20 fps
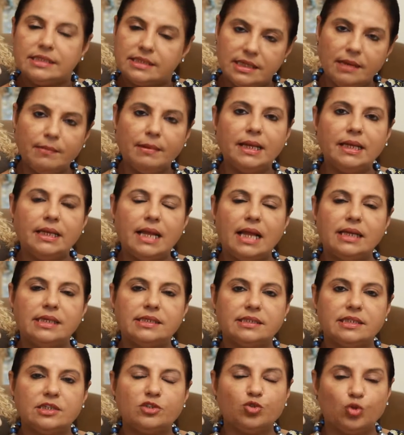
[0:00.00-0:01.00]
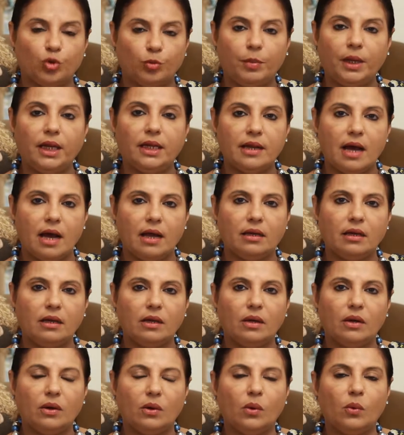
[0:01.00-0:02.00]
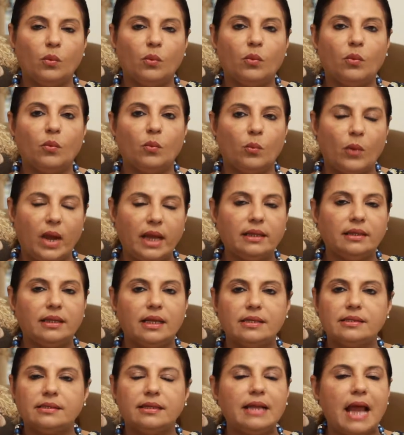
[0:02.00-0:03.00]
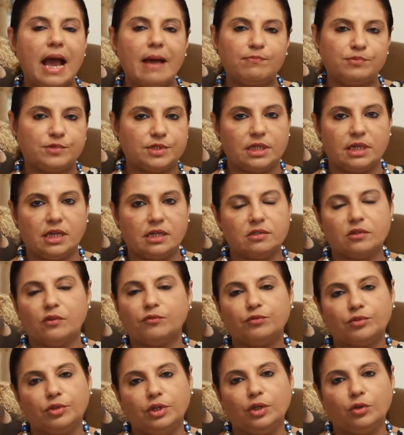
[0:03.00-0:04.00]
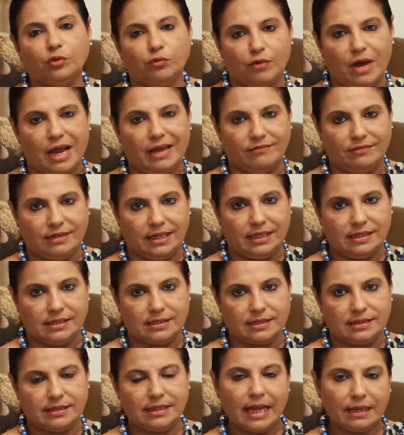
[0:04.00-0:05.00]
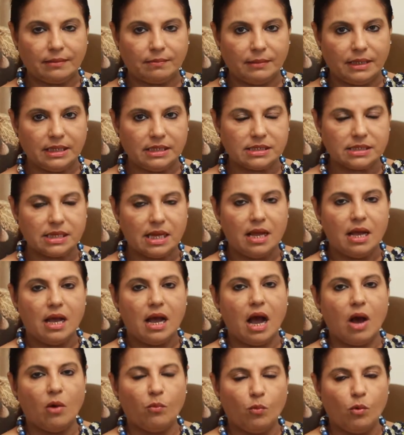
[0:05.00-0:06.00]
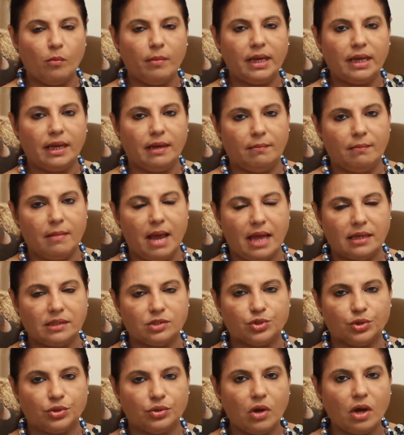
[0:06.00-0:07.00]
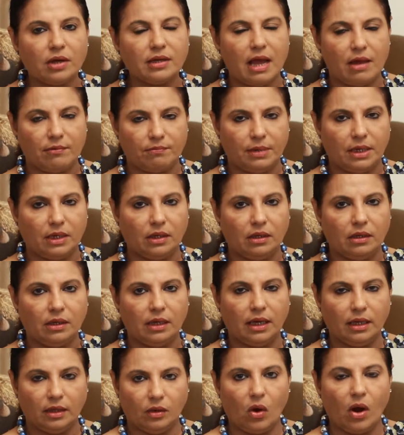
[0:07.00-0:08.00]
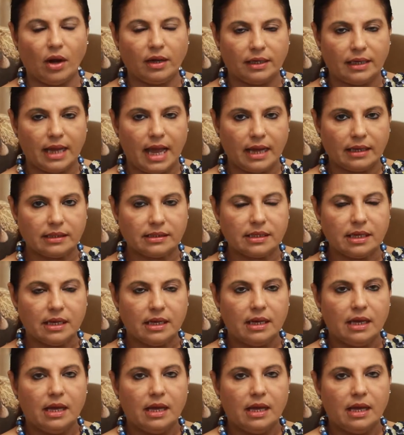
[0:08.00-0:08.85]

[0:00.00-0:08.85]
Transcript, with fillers: Semen analysis should be done uh, when there is an abstinence of 3 to 5 days. That means a woman and man should not have been in contact